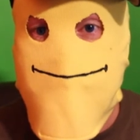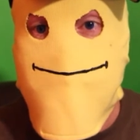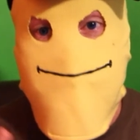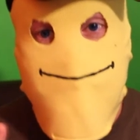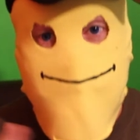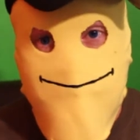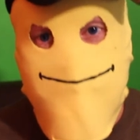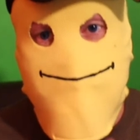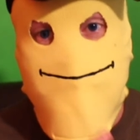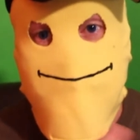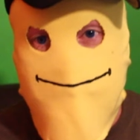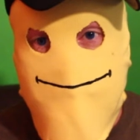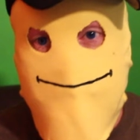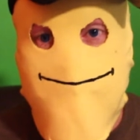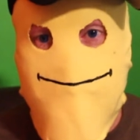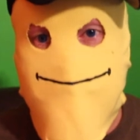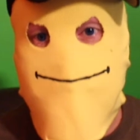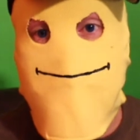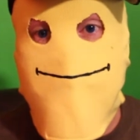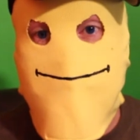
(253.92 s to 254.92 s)
because if you
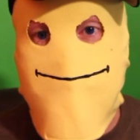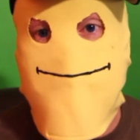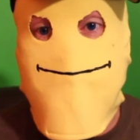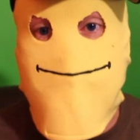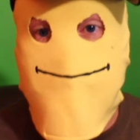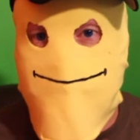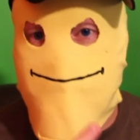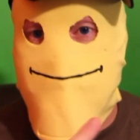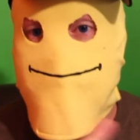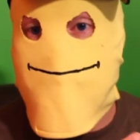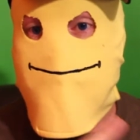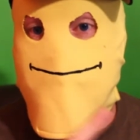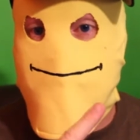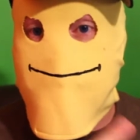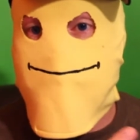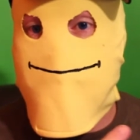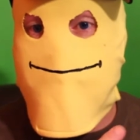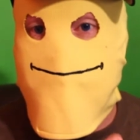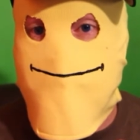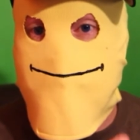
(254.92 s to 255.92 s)
tap your mic during a
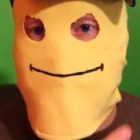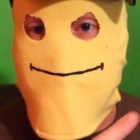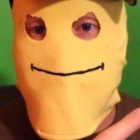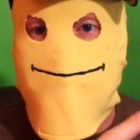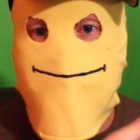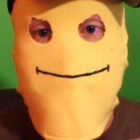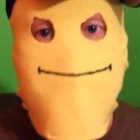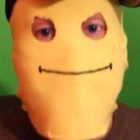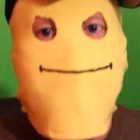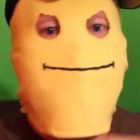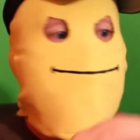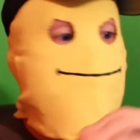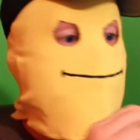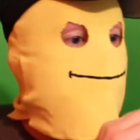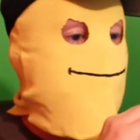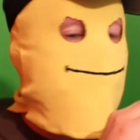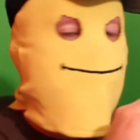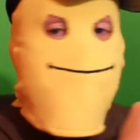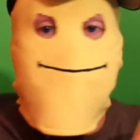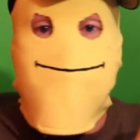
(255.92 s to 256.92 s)
Google Hangout, you're
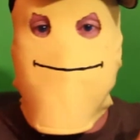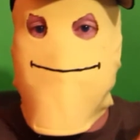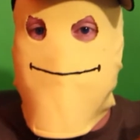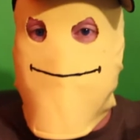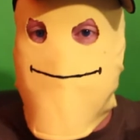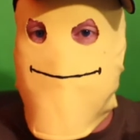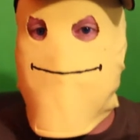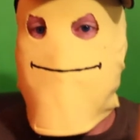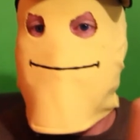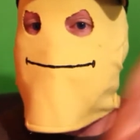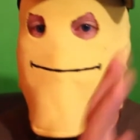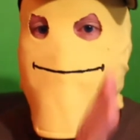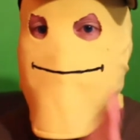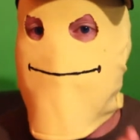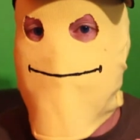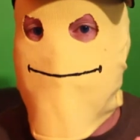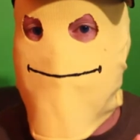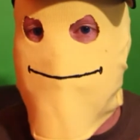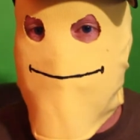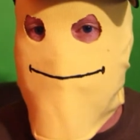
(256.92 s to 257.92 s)
going to explode
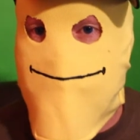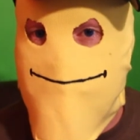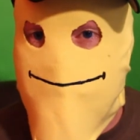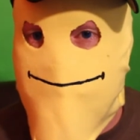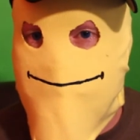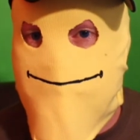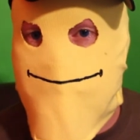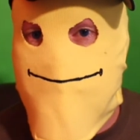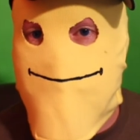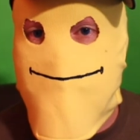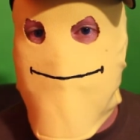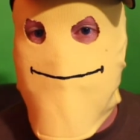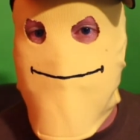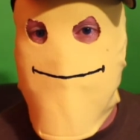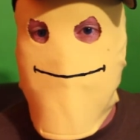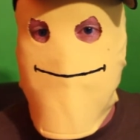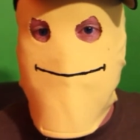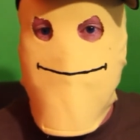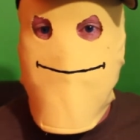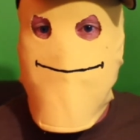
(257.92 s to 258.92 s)
everyone's
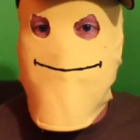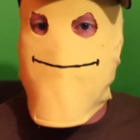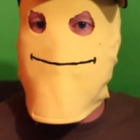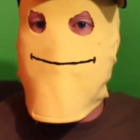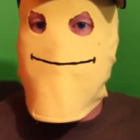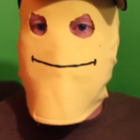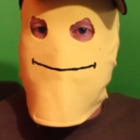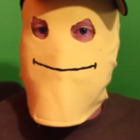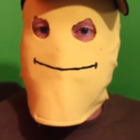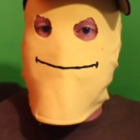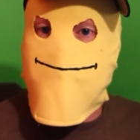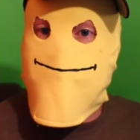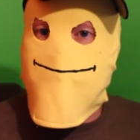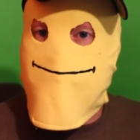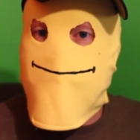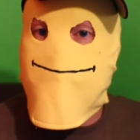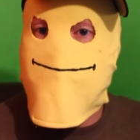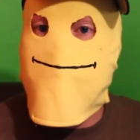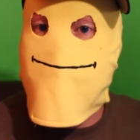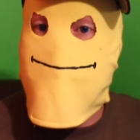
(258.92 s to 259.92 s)
eardrums. And if you like them,
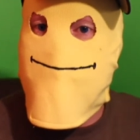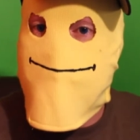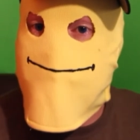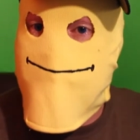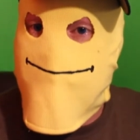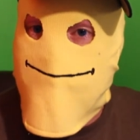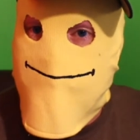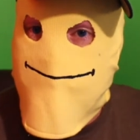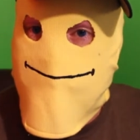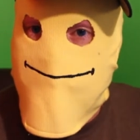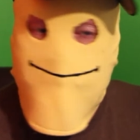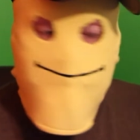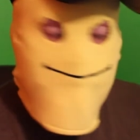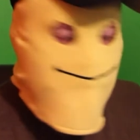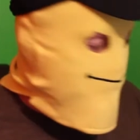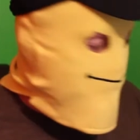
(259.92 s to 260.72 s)
that would be bad.